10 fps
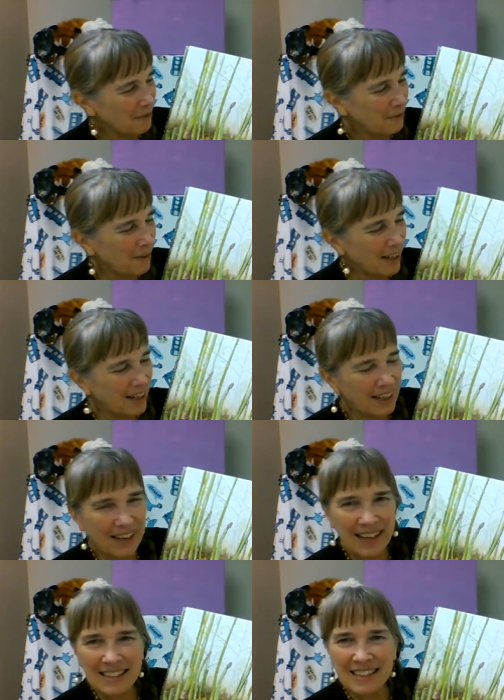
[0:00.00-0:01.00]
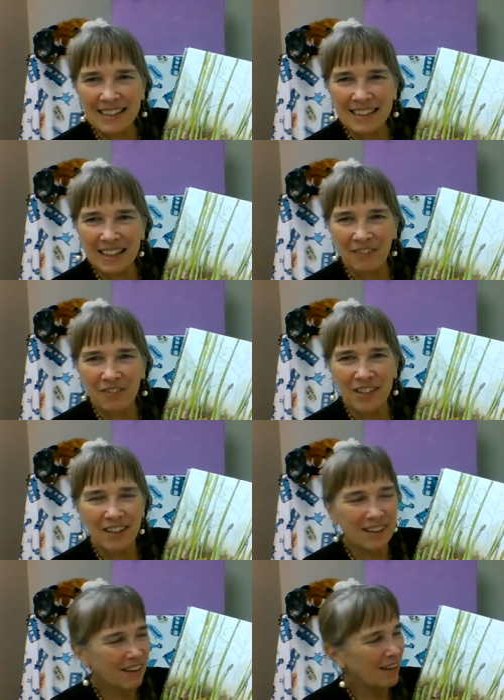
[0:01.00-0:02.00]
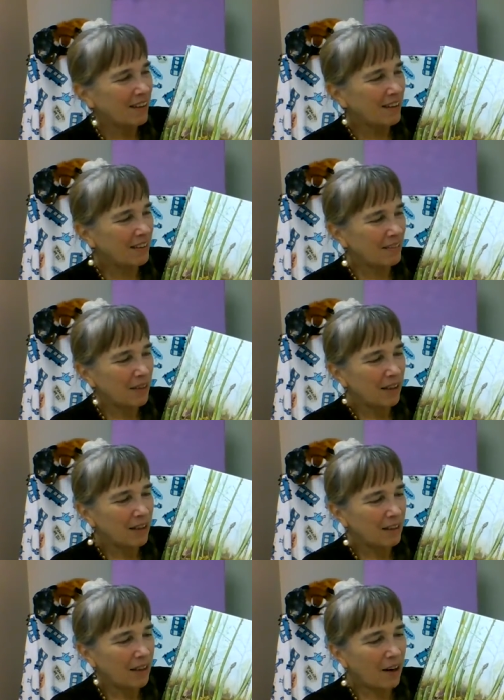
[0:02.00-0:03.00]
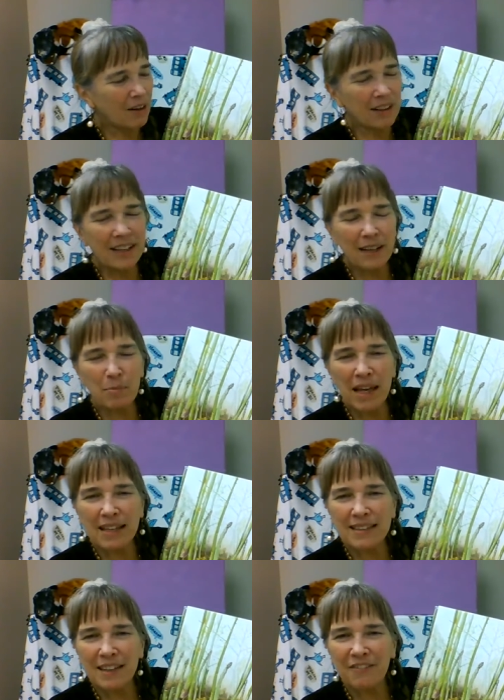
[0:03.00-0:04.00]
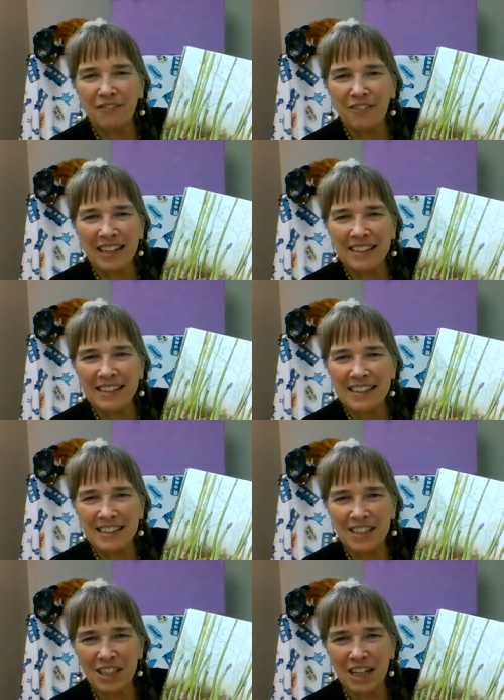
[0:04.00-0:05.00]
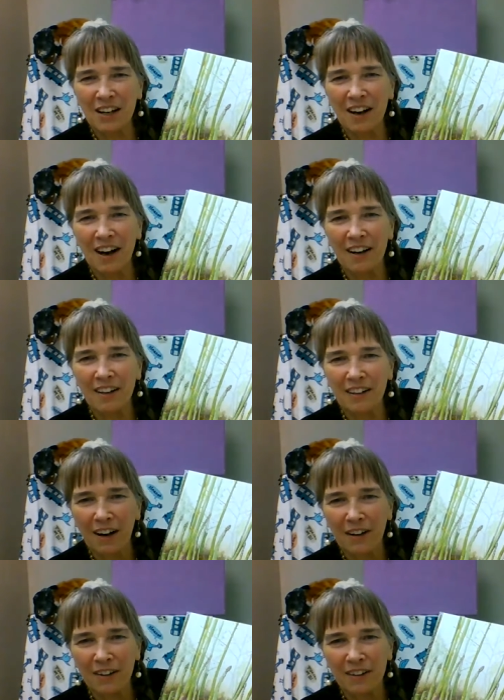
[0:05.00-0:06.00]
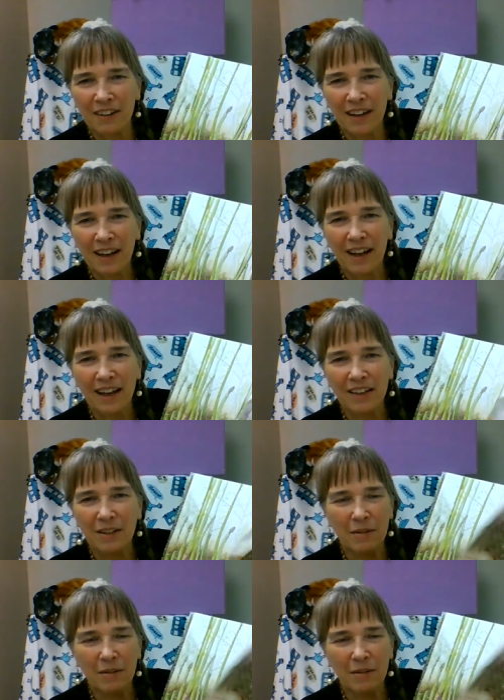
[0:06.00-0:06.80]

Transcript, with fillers: What a nice gift Gardening makes it fun to share our garden and